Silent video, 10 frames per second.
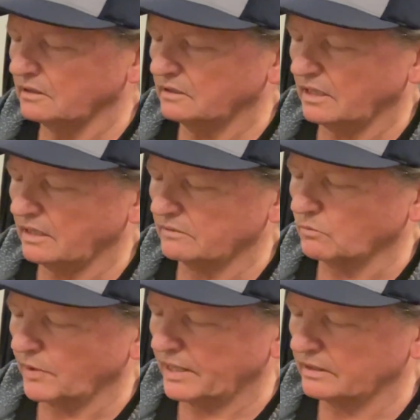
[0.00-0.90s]

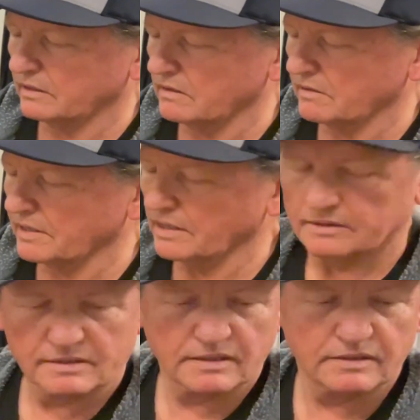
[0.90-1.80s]
and weight and all
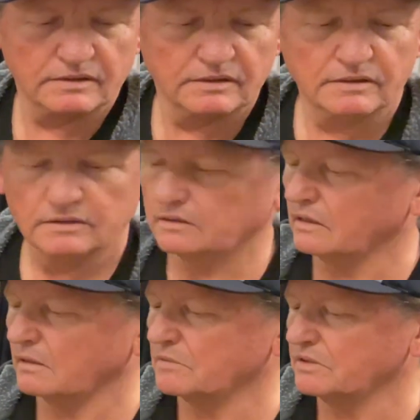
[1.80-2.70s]
that.
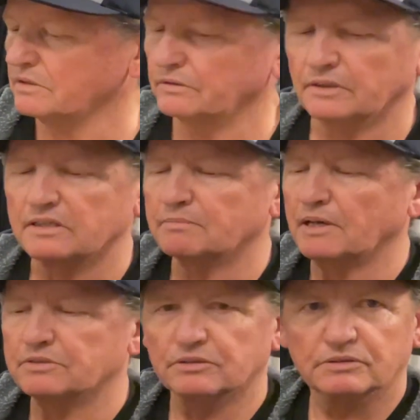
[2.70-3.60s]
That I'm going to use a
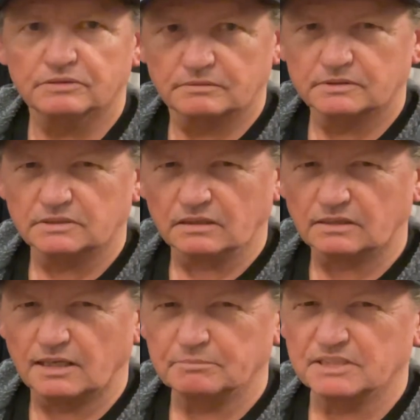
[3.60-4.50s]
special duct
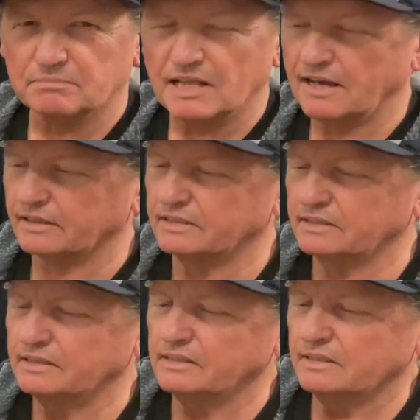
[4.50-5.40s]
tape that's black,
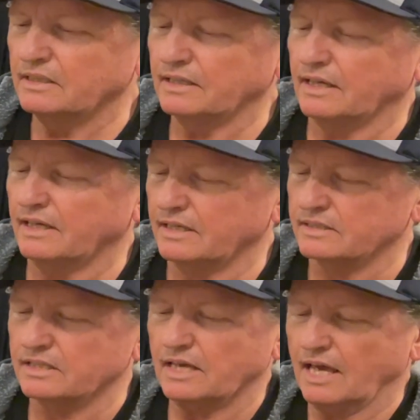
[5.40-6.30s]

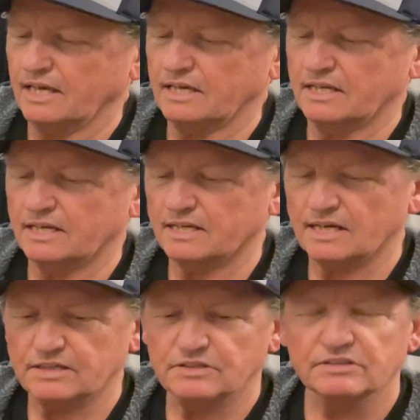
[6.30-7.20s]
and
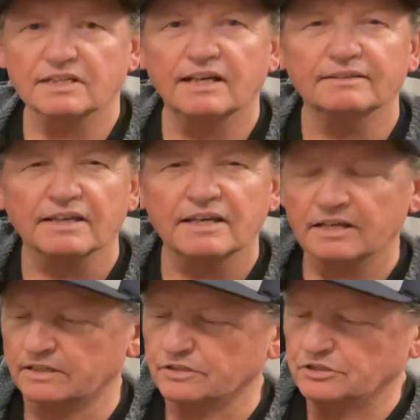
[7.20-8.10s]
I'm going to use it as a
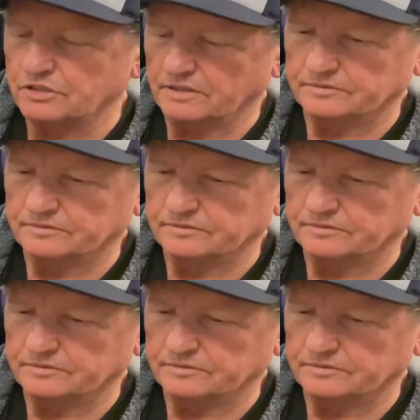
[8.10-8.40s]
hinge.